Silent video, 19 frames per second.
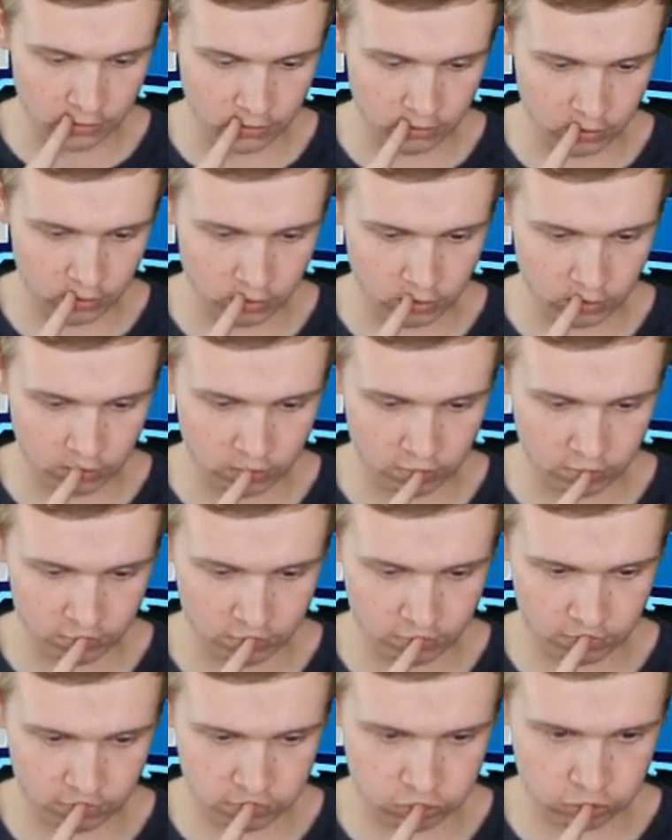
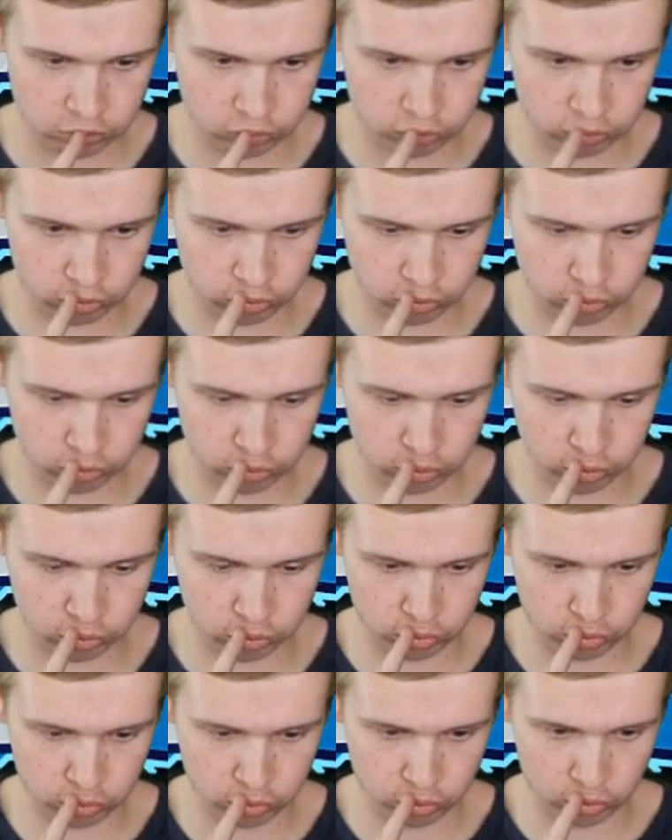
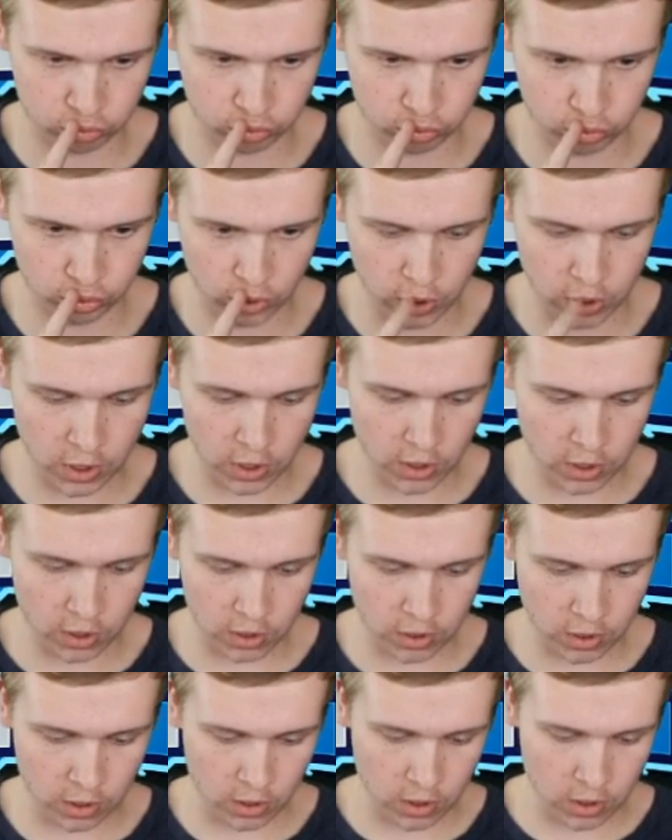
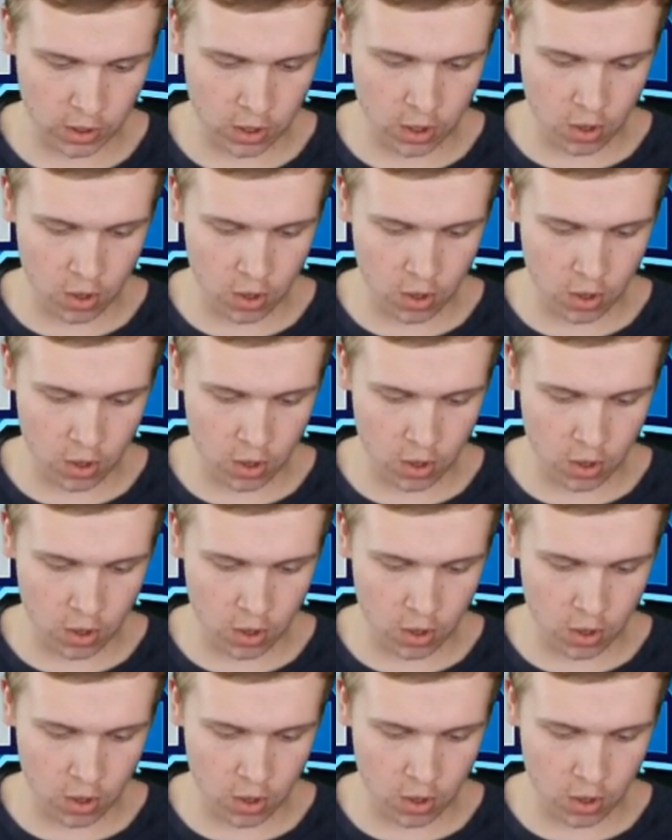(no one is talking)